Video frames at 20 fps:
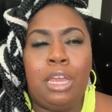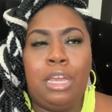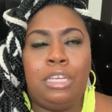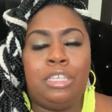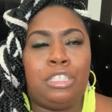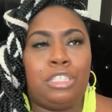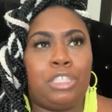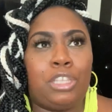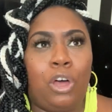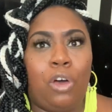
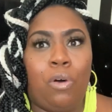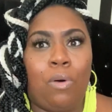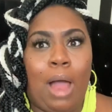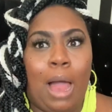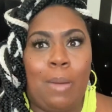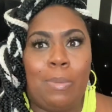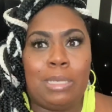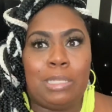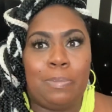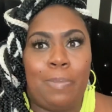So
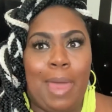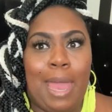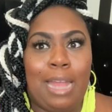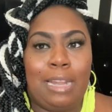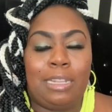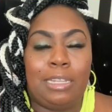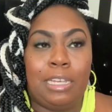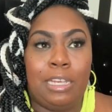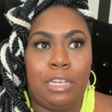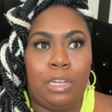I was
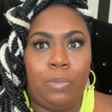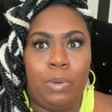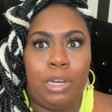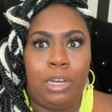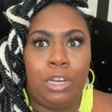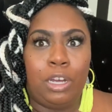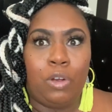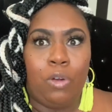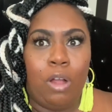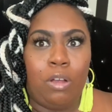back dealing with
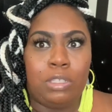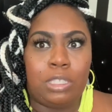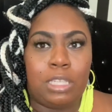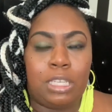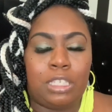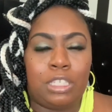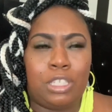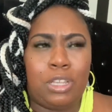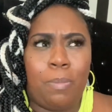the necrosis.